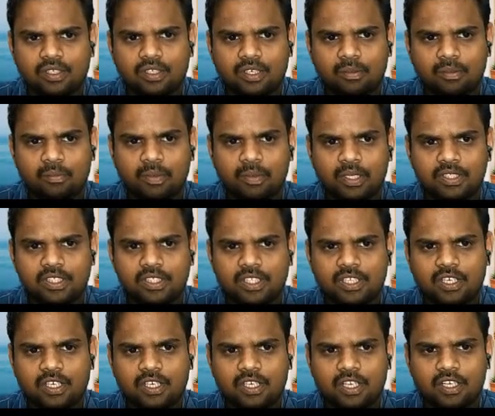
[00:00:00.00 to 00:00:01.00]
temperature
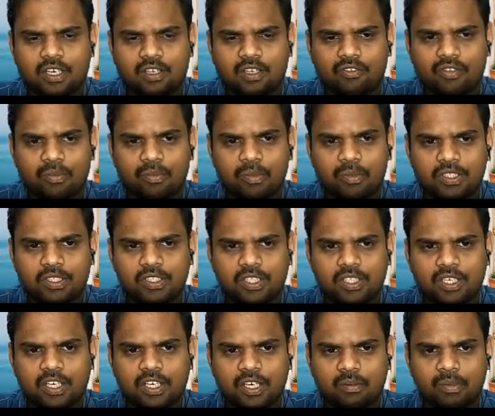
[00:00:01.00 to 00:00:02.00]
critical of a
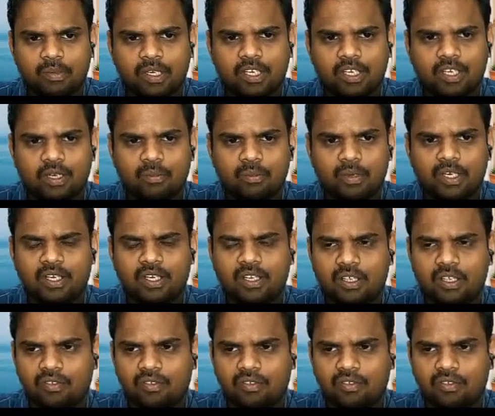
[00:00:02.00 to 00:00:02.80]
mixture can be determined